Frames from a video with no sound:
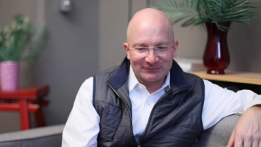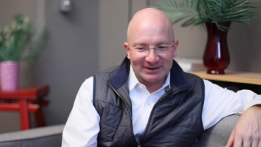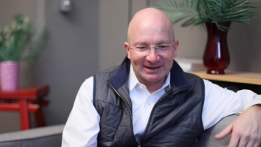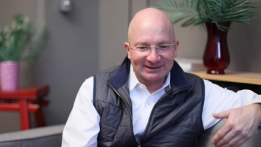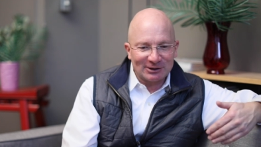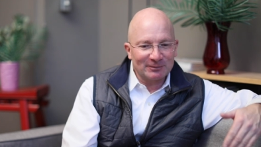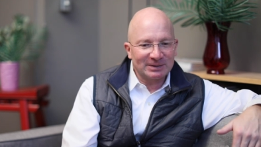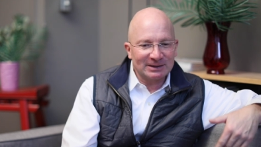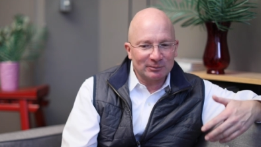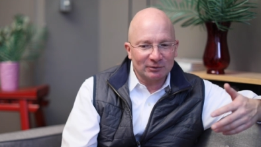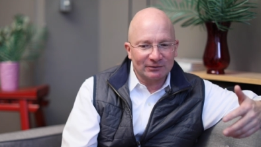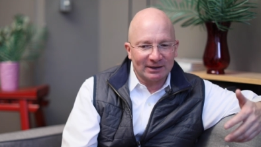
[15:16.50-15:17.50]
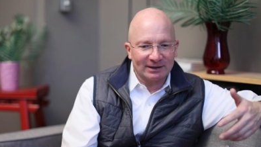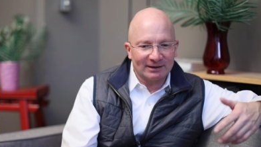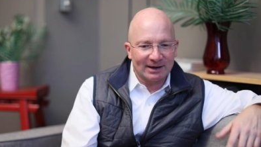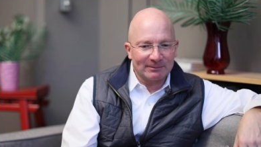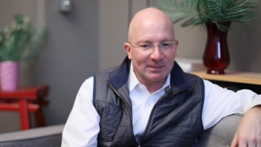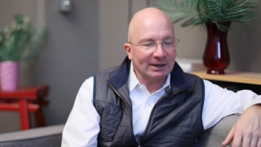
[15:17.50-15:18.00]
when I tell people
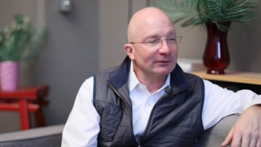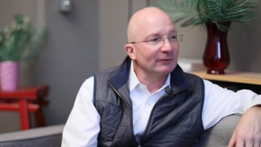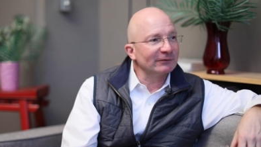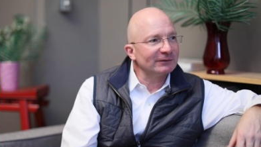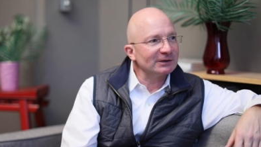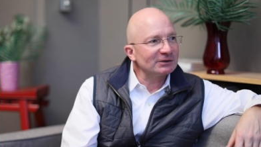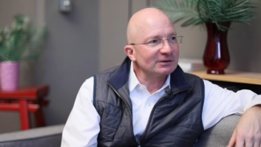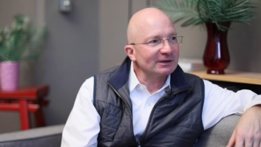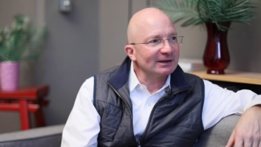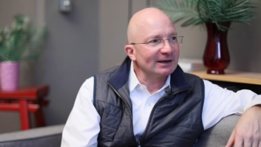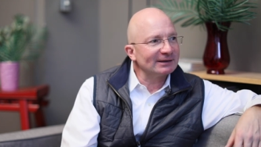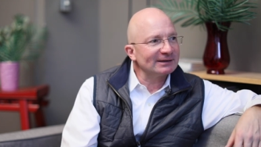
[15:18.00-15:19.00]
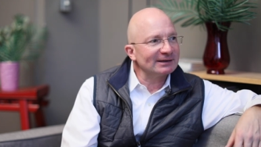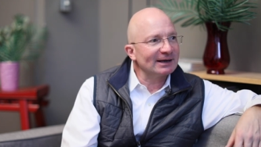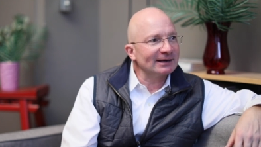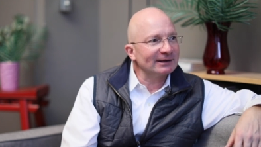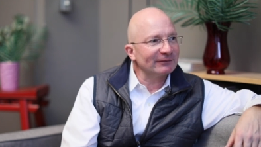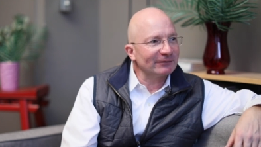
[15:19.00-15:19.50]
that I microfiche the nineteen
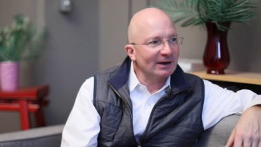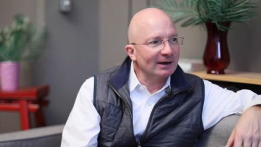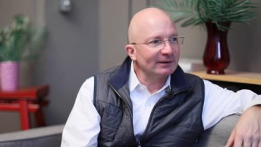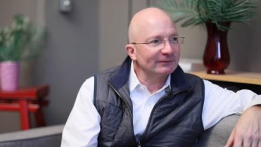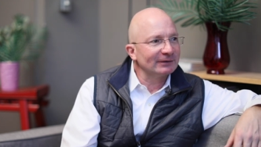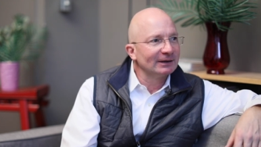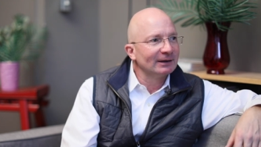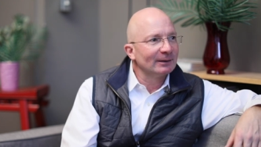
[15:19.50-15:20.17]
ninety-five